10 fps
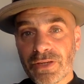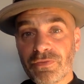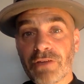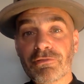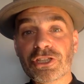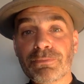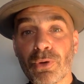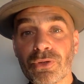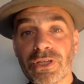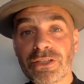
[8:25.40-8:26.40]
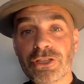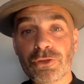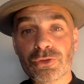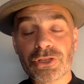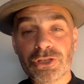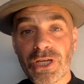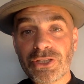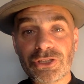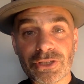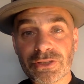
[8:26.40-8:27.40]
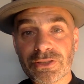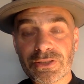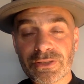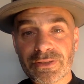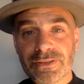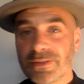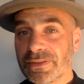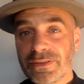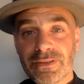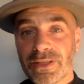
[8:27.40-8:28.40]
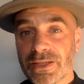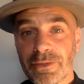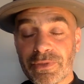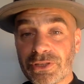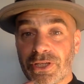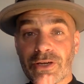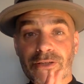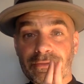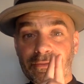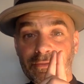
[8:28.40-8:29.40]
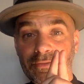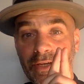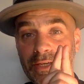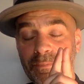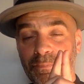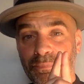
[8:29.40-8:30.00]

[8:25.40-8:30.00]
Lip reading: If they're responding to your suggestions, they're going to be stuck, right?